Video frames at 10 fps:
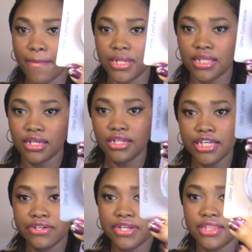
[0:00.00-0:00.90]
But the
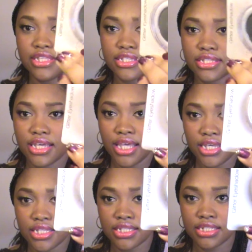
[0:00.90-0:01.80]
glitter in this
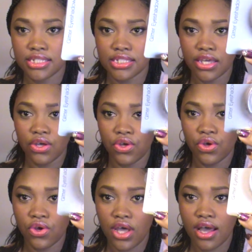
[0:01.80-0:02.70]
thing is
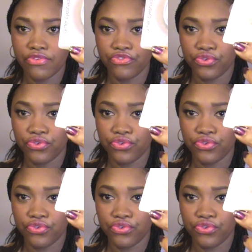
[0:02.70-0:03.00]
so